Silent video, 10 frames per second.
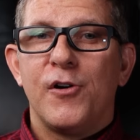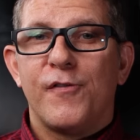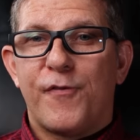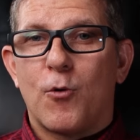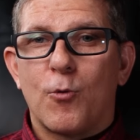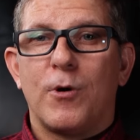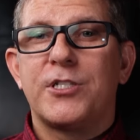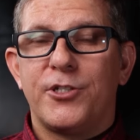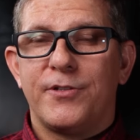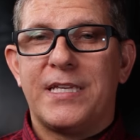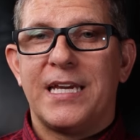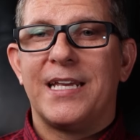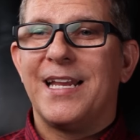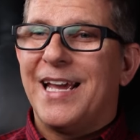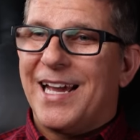for what you
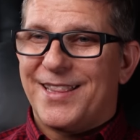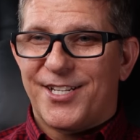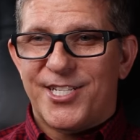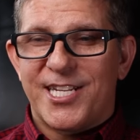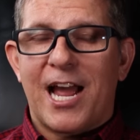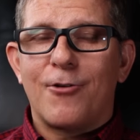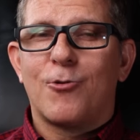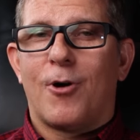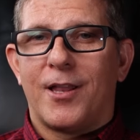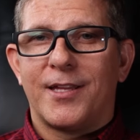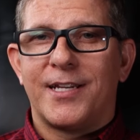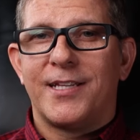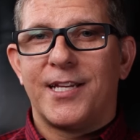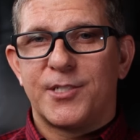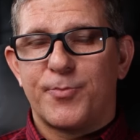get and the sound
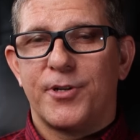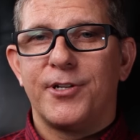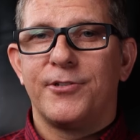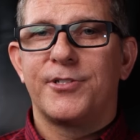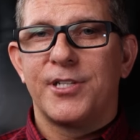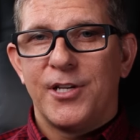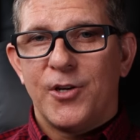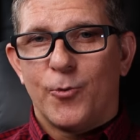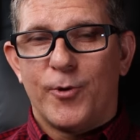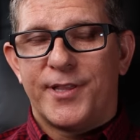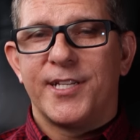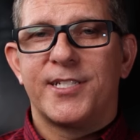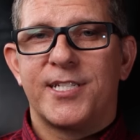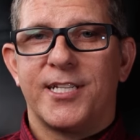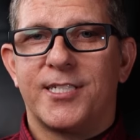quality that's produced with
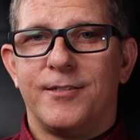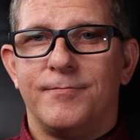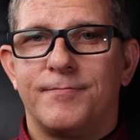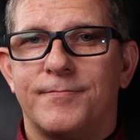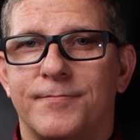this system.